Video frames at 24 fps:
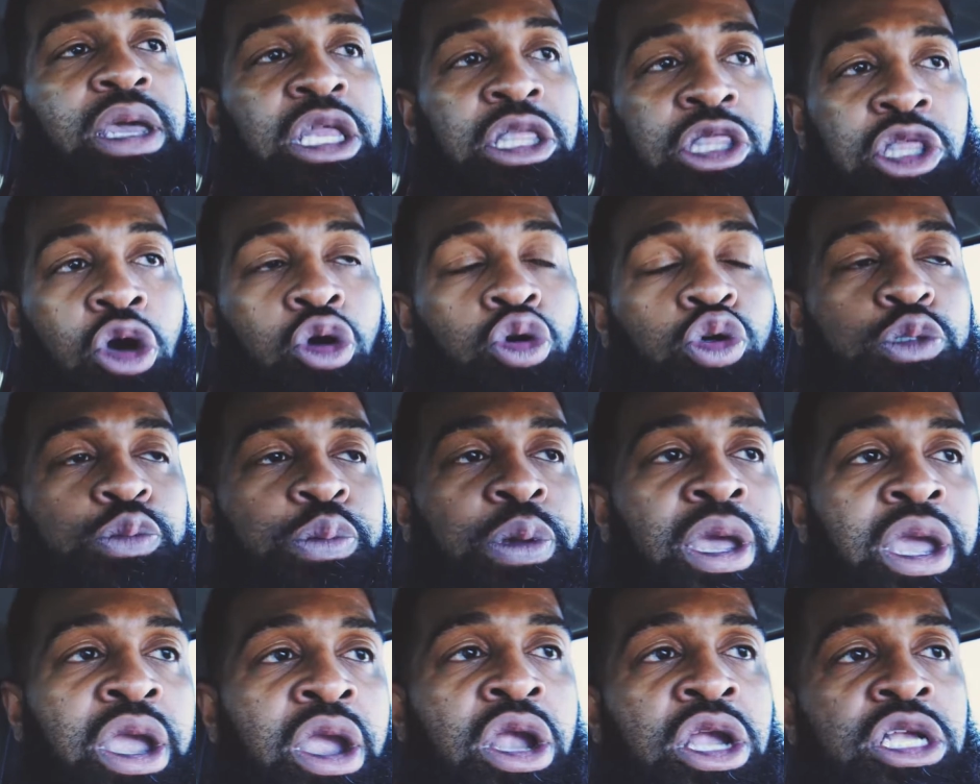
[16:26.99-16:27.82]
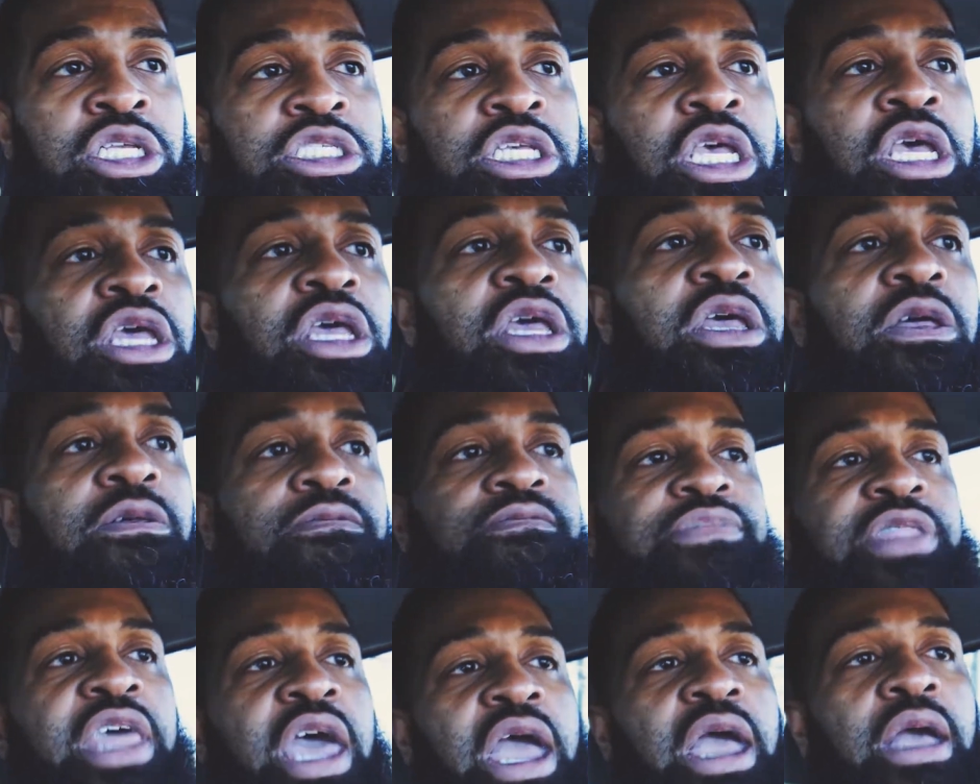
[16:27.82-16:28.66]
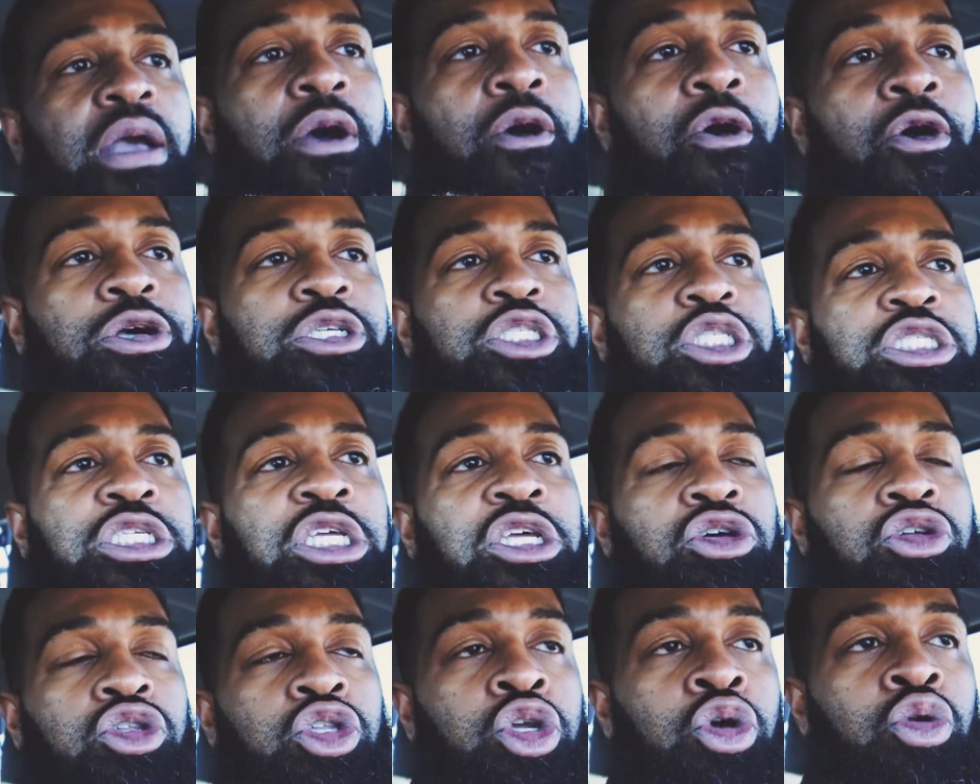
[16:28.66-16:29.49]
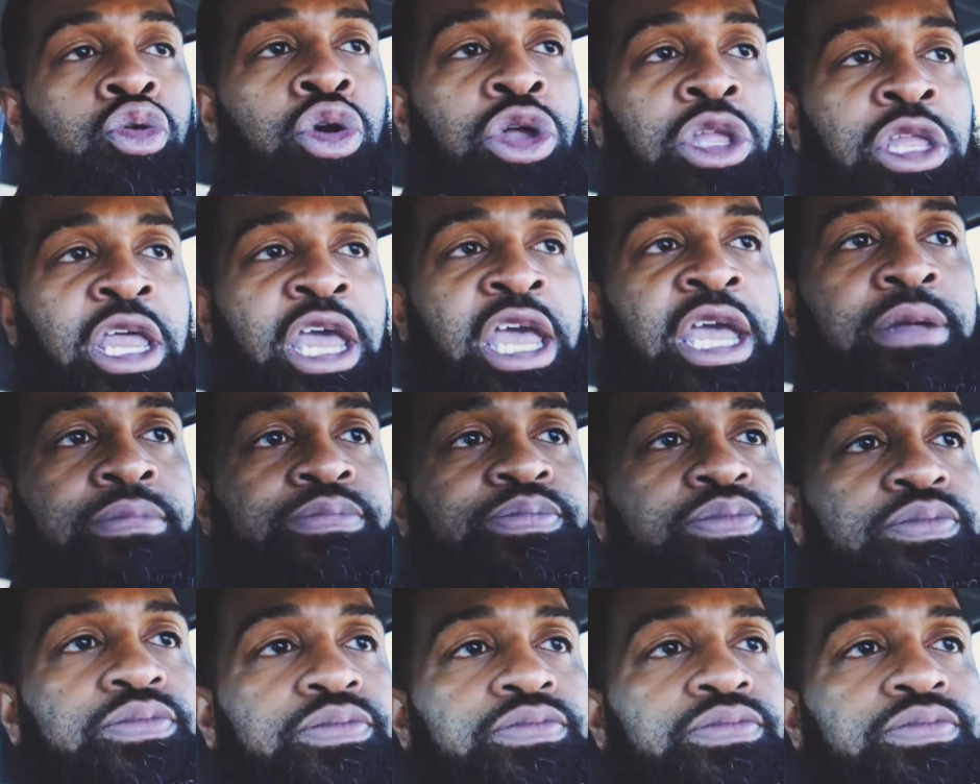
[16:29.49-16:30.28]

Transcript: And those parents that are still doing that,